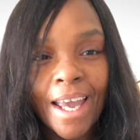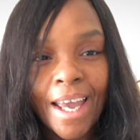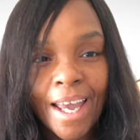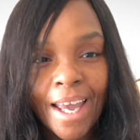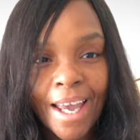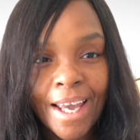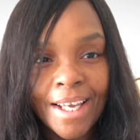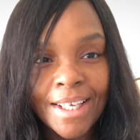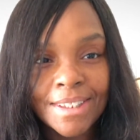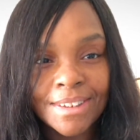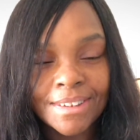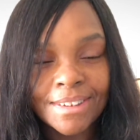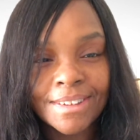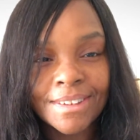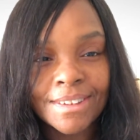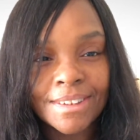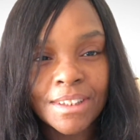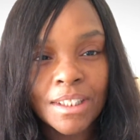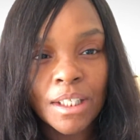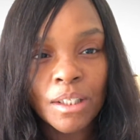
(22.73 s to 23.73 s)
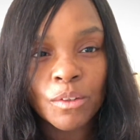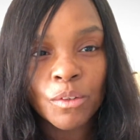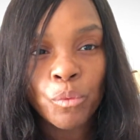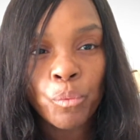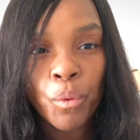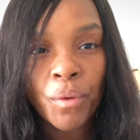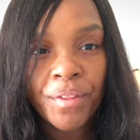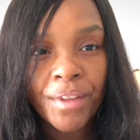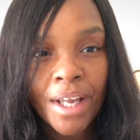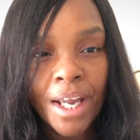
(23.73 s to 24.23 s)
And the
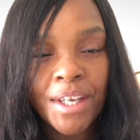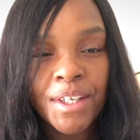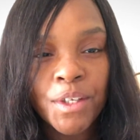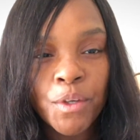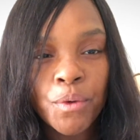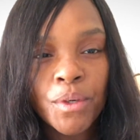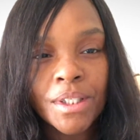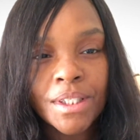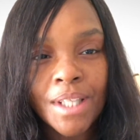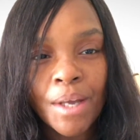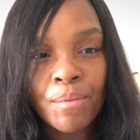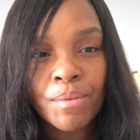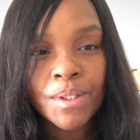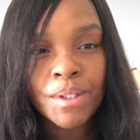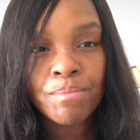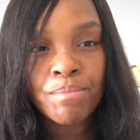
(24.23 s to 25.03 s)
one thing I noticed that was